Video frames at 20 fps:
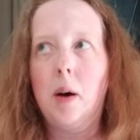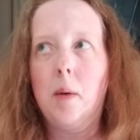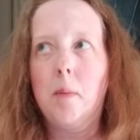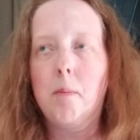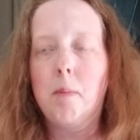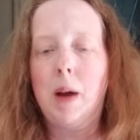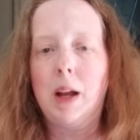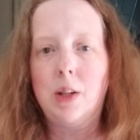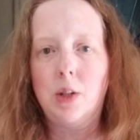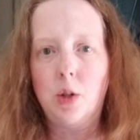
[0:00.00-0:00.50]

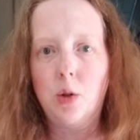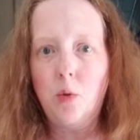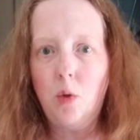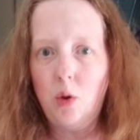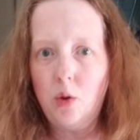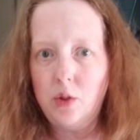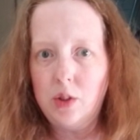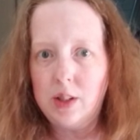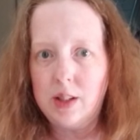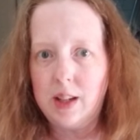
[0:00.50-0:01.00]
my two
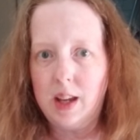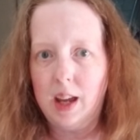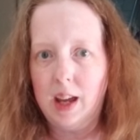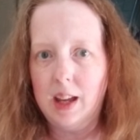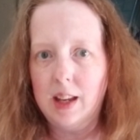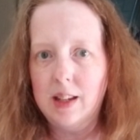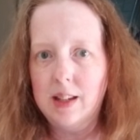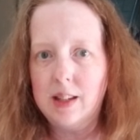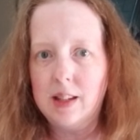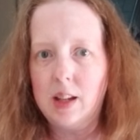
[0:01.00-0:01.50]
oldest
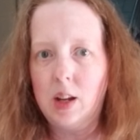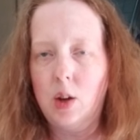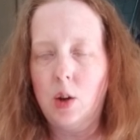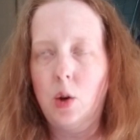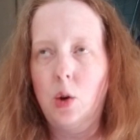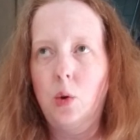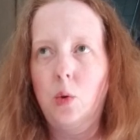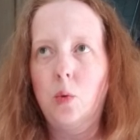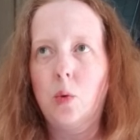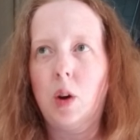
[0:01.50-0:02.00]
kids,
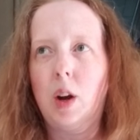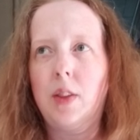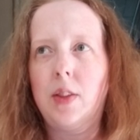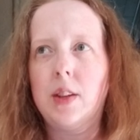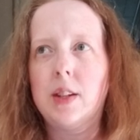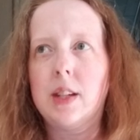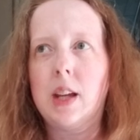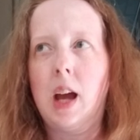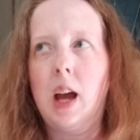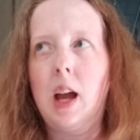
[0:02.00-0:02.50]
who were at the
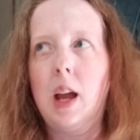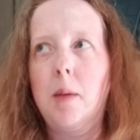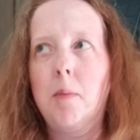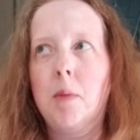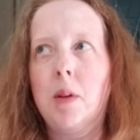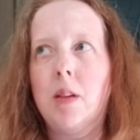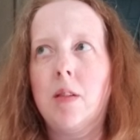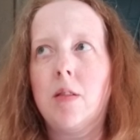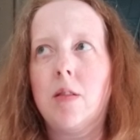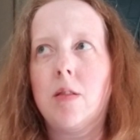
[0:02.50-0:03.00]
time
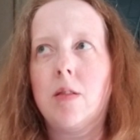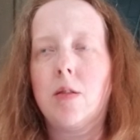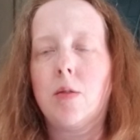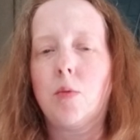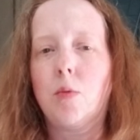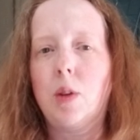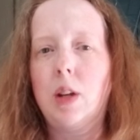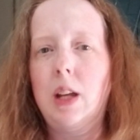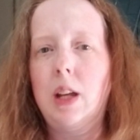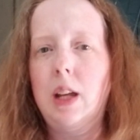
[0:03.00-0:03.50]

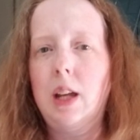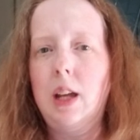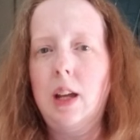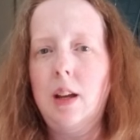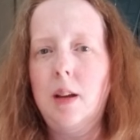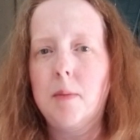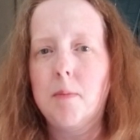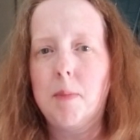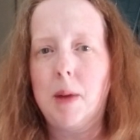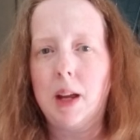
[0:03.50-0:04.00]
three,
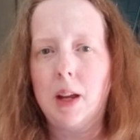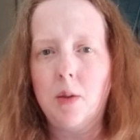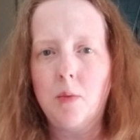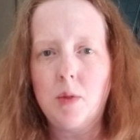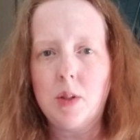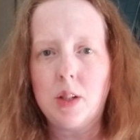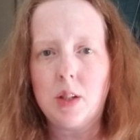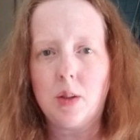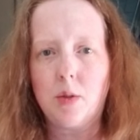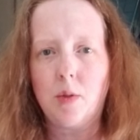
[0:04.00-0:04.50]
Megan
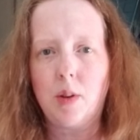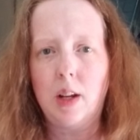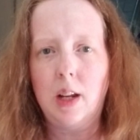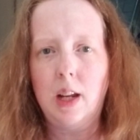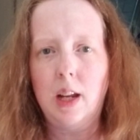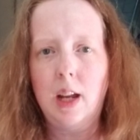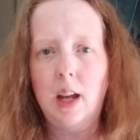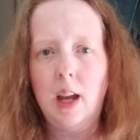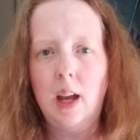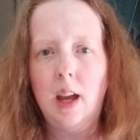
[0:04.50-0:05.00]
was
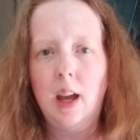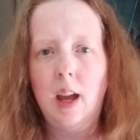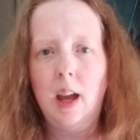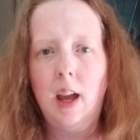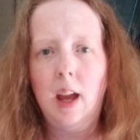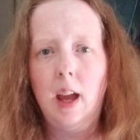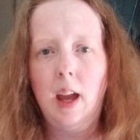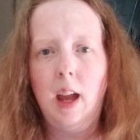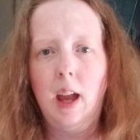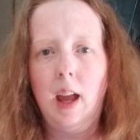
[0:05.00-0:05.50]
three,
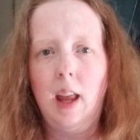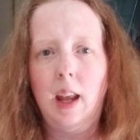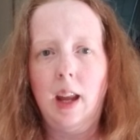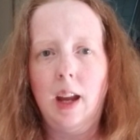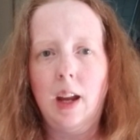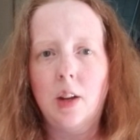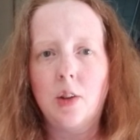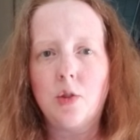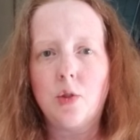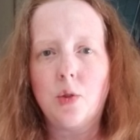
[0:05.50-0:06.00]
and
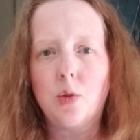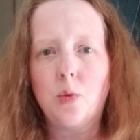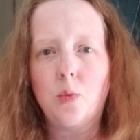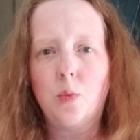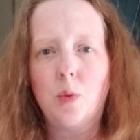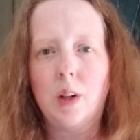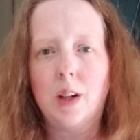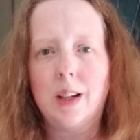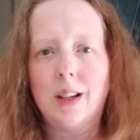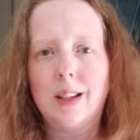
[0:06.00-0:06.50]
Andrew
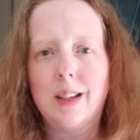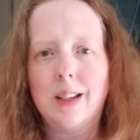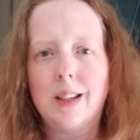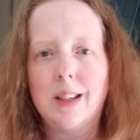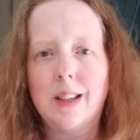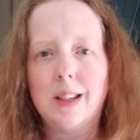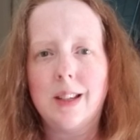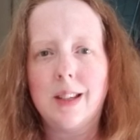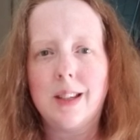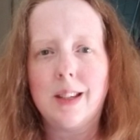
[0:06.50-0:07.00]

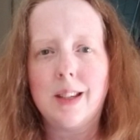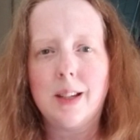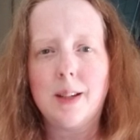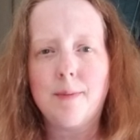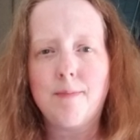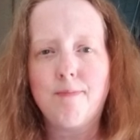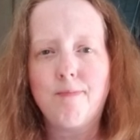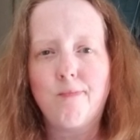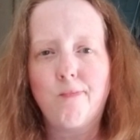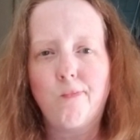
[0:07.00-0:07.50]
was,
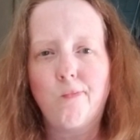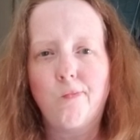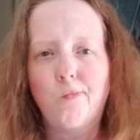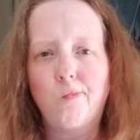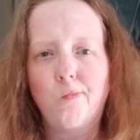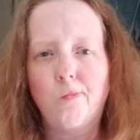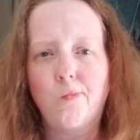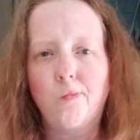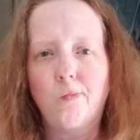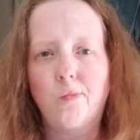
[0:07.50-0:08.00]

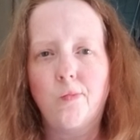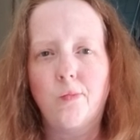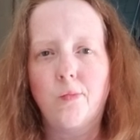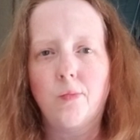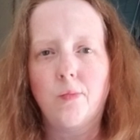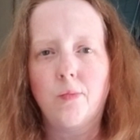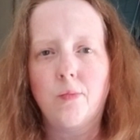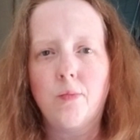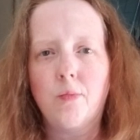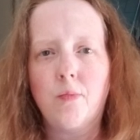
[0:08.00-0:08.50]
hmm,
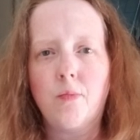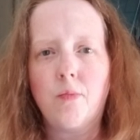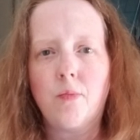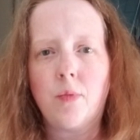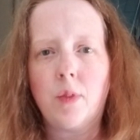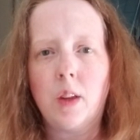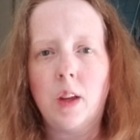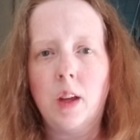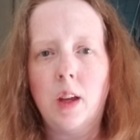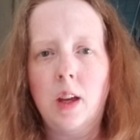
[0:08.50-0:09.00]

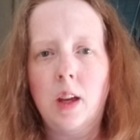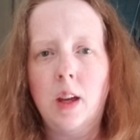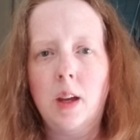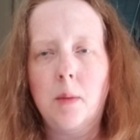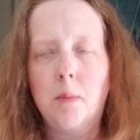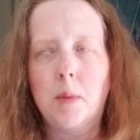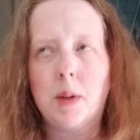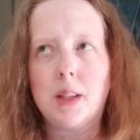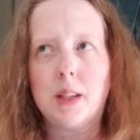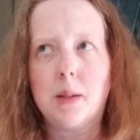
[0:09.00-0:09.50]

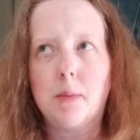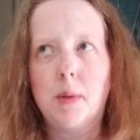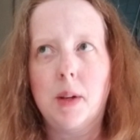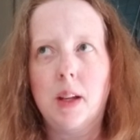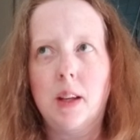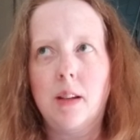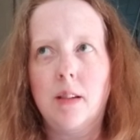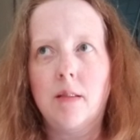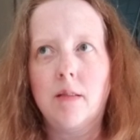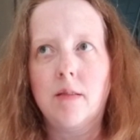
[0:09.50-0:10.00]
must have
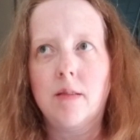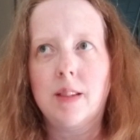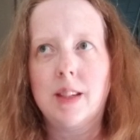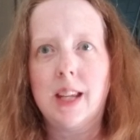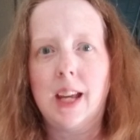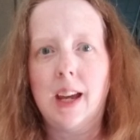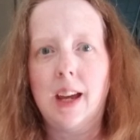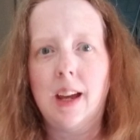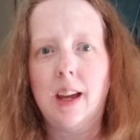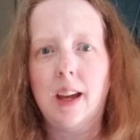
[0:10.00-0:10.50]
been
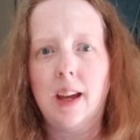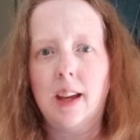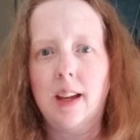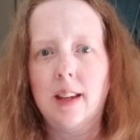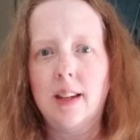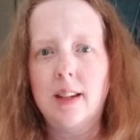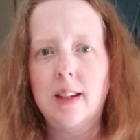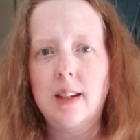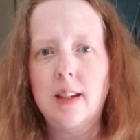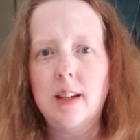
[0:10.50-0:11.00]

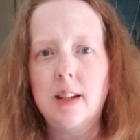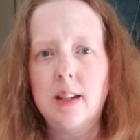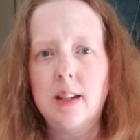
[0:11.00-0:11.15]
10.